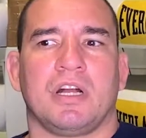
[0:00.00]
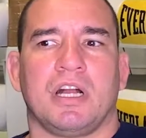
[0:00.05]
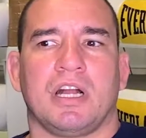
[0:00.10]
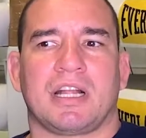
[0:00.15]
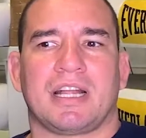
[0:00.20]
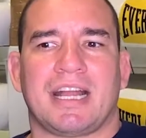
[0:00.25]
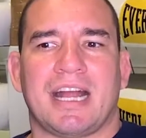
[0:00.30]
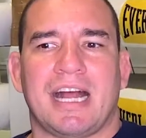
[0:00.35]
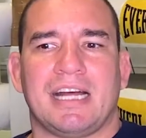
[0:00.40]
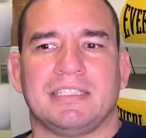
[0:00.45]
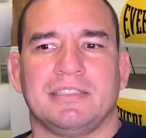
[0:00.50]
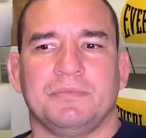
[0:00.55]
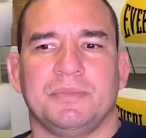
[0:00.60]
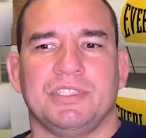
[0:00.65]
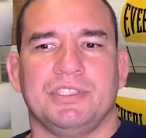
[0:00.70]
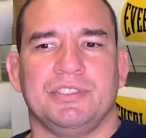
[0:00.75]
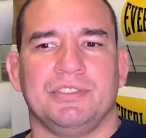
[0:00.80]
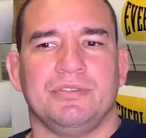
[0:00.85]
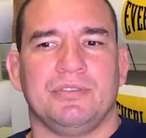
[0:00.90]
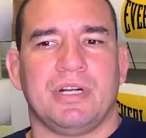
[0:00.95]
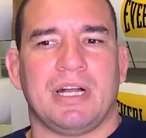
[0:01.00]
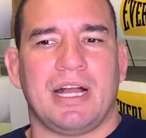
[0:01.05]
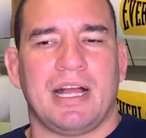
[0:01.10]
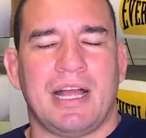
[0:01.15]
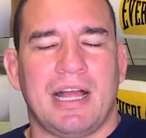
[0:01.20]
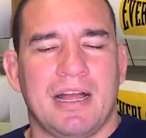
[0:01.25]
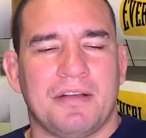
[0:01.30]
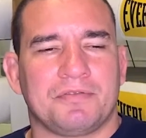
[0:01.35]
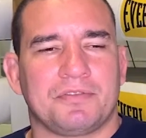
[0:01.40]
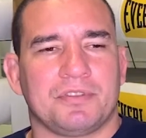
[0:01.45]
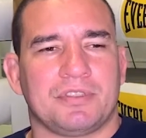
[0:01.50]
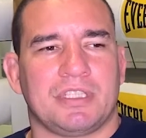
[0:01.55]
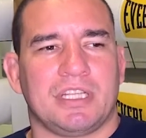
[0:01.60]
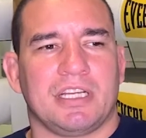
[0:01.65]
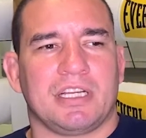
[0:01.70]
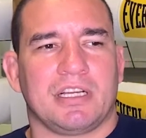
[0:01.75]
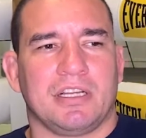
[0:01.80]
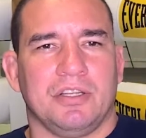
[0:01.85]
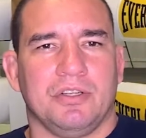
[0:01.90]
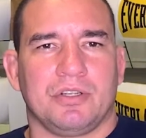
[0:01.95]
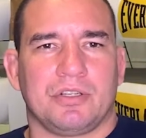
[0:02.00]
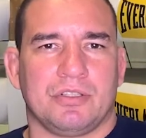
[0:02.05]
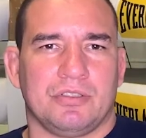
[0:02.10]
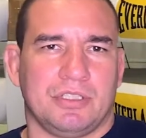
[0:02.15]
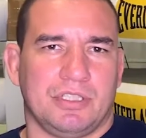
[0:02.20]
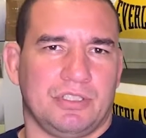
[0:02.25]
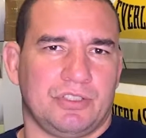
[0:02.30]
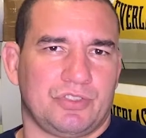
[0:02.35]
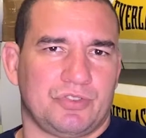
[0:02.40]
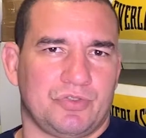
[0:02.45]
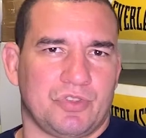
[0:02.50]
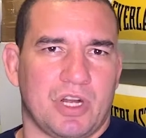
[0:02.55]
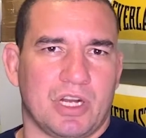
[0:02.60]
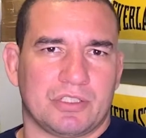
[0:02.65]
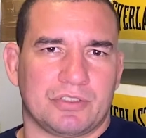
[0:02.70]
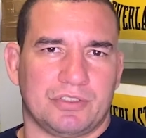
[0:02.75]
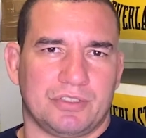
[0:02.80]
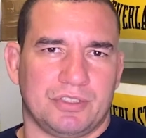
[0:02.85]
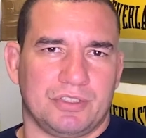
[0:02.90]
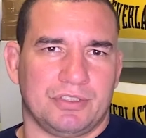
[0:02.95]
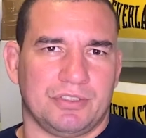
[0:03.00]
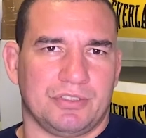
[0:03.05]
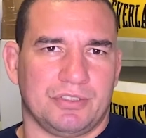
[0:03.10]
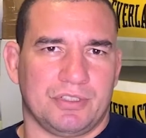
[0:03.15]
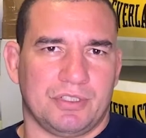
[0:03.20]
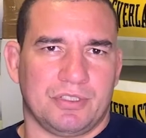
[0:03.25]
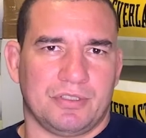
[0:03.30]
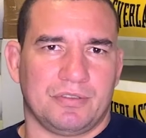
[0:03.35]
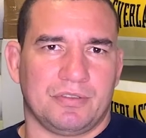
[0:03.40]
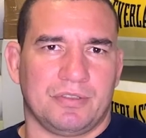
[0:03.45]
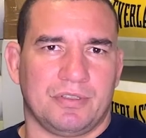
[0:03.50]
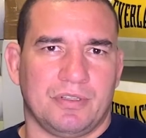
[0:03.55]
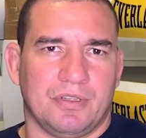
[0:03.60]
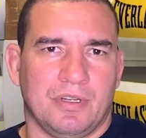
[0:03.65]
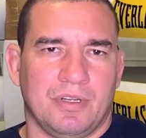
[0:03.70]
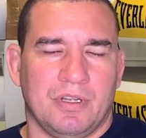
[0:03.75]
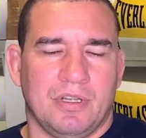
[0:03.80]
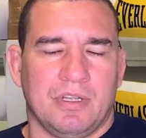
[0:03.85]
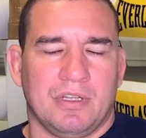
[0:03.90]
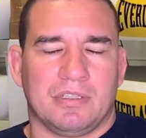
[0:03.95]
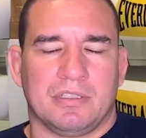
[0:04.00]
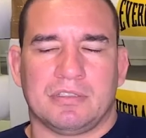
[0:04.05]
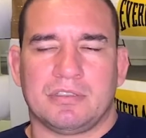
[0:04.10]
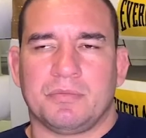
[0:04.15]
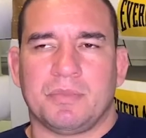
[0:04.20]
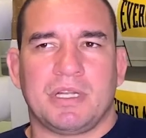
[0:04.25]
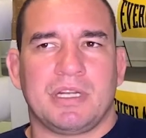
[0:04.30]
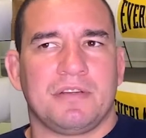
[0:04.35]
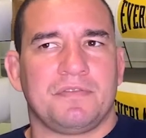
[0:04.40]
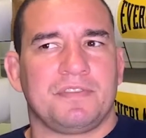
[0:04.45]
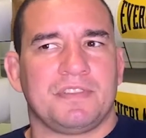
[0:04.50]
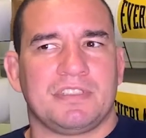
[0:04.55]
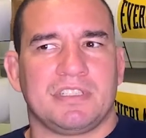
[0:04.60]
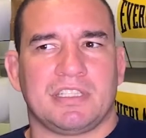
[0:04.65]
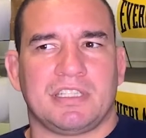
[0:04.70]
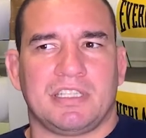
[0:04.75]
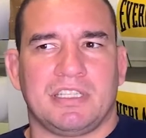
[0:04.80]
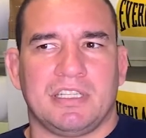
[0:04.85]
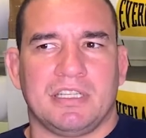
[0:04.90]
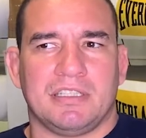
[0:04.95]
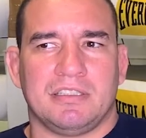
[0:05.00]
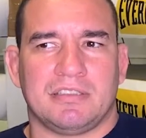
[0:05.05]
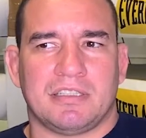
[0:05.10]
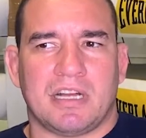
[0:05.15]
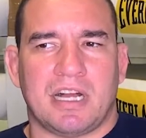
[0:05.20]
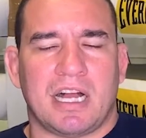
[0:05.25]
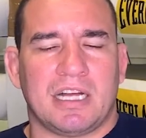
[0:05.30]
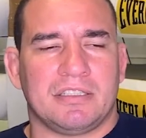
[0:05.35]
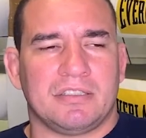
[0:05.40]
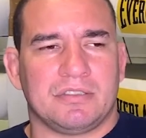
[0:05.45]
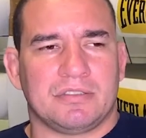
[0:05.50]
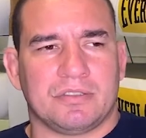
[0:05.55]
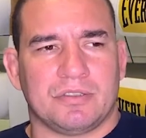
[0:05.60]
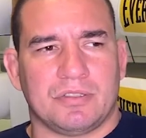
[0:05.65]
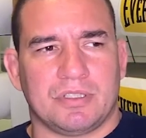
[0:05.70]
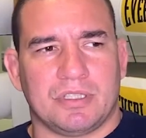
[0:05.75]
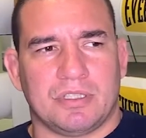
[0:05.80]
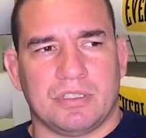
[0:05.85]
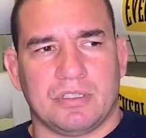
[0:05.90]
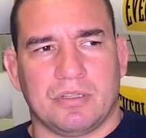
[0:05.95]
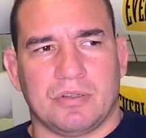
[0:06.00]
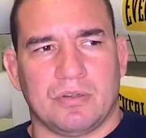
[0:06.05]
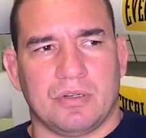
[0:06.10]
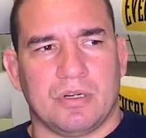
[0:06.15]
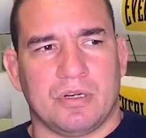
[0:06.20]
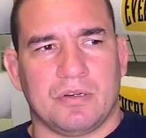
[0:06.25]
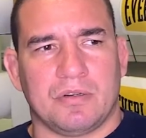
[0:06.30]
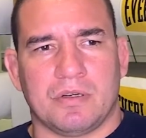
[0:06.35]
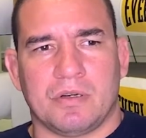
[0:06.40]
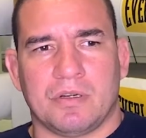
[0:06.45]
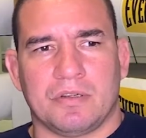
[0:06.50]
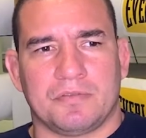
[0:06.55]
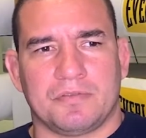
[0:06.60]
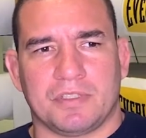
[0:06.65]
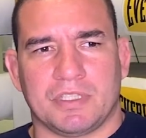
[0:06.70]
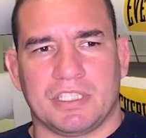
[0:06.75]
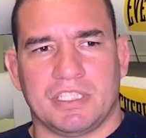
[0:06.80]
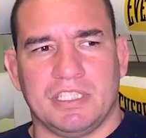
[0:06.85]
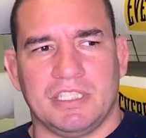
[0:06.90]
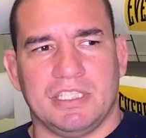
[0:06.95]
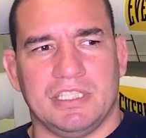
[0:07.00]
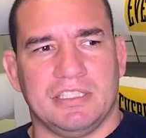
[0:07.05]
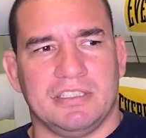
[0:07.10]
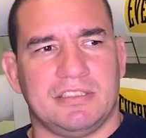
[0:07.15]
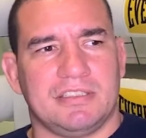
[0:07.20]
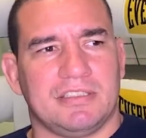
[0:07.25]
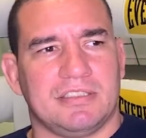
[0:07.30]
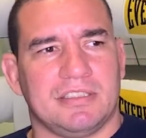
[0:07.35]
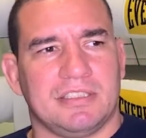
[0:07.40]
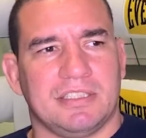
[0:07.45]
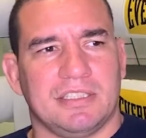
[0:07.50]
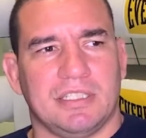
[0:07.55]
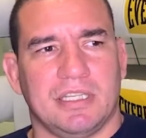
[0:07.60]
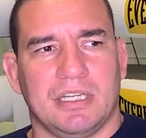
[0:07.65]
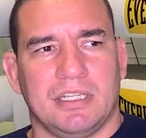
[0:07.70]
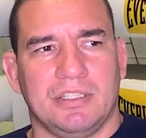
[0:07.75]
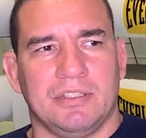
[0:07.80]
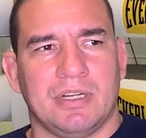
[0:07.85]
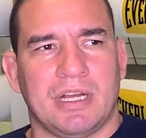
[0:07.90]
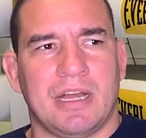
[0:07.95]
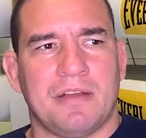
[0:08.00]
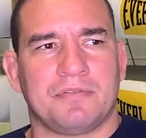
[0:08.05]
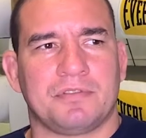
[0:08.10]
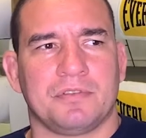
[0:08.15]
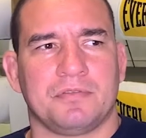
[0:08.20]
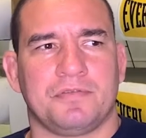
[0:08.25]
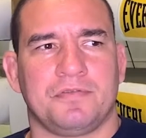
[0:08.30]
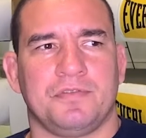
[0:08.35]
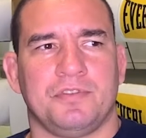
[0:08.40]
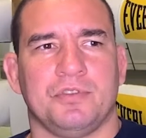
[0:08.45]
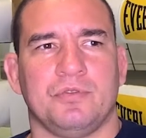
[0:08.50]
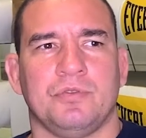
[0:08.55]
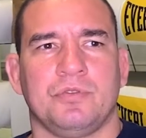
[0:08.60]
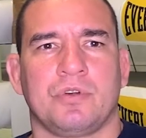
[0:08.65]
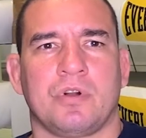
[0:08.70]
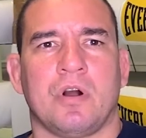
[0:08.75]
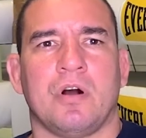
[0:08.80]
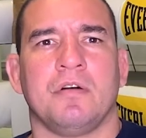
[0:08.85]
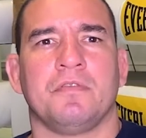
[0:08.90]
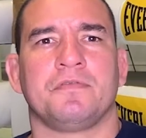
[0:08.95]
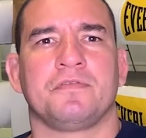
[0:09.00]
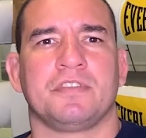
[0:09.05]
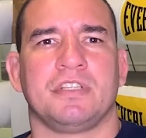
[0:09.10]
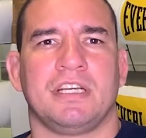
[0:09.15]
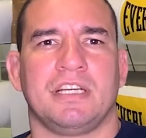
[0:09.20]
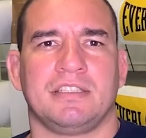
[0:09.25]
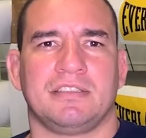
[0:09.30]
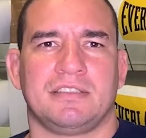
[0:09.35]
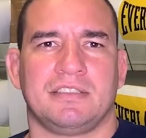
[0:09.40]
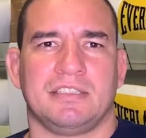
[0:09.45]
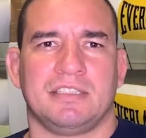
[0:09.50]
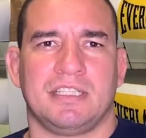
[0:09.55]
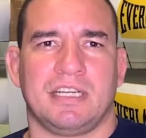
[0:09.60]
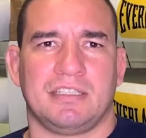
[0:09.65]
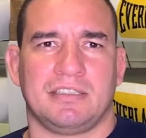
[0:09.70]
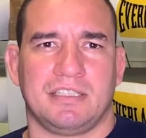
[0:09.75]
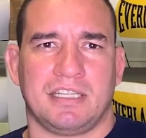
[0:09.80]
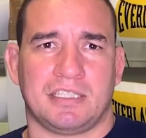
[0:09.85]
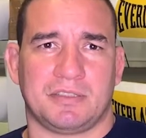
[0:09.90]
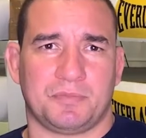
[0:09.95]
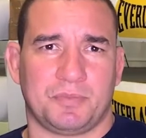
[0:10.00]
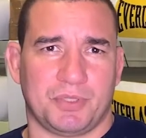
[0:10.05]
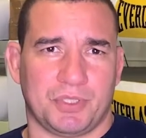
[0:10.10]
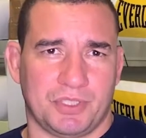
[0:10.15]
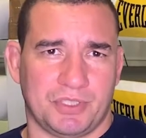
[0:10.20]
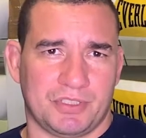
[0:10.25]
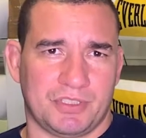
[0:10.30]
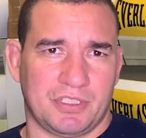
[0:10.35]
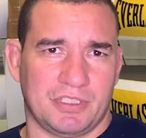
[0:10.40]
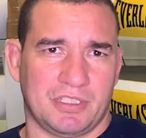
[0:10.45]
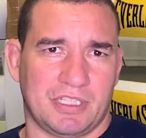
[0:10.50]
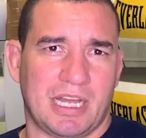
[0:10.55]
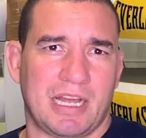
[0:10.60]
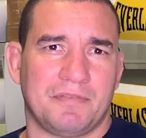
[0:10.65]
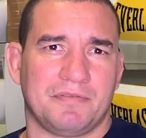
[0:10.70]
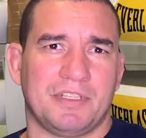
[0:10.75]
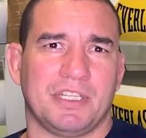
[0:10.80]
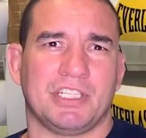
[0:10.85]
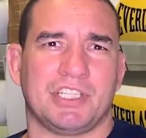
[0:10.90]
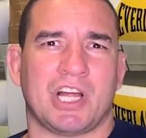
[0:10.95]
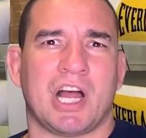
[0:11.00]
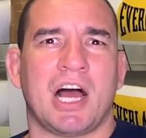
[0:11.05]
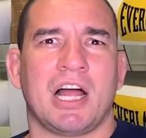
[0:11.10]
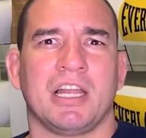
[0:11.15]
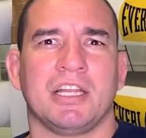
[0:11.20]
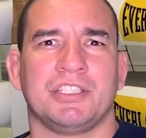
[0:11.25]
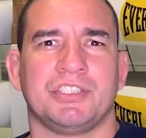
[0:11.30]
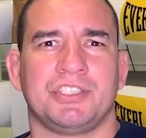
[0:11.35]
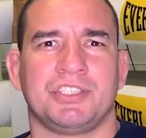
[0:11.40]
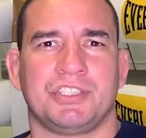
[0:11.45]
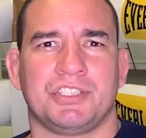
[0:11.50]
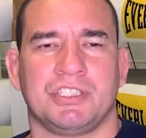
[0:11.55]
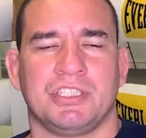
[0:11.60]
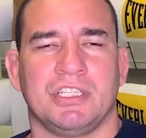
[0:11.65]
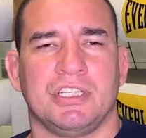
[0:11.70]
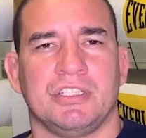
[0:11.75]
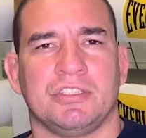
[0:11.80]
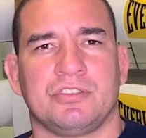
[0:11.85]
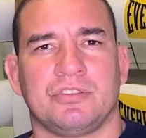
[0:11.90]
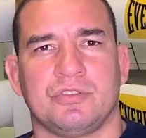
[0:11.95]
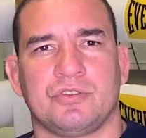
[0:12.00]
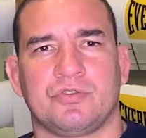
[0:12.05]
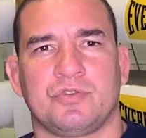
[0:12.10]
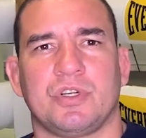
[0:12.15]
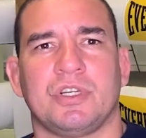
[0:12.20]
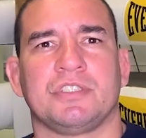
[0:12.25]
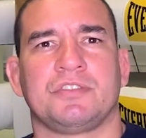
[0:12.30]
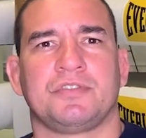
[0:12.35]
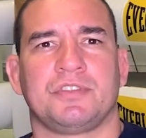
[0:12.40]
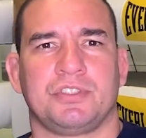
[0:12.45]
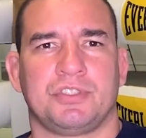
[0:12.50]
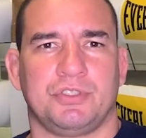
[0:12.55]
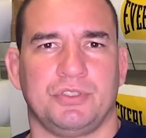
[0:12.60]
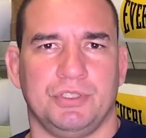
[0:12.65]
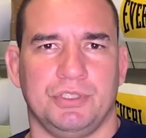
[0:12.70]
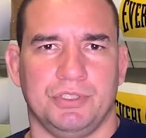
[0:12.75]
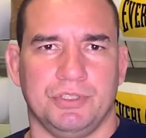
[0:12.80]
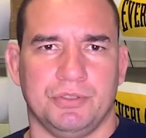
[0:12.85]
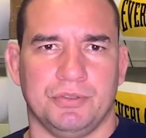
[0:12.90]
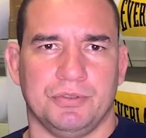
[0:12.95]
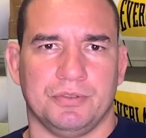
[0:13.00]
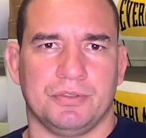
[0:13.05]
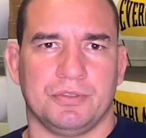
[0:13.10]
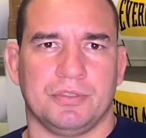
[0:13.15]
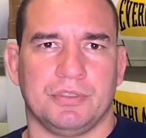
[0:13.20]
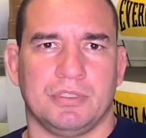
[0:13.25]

an academy, you have to take a look on the instructors, you know. Doesn't matter if it's an adult or for kids, you have to feel confident that that person have the knowledge to transfer to you.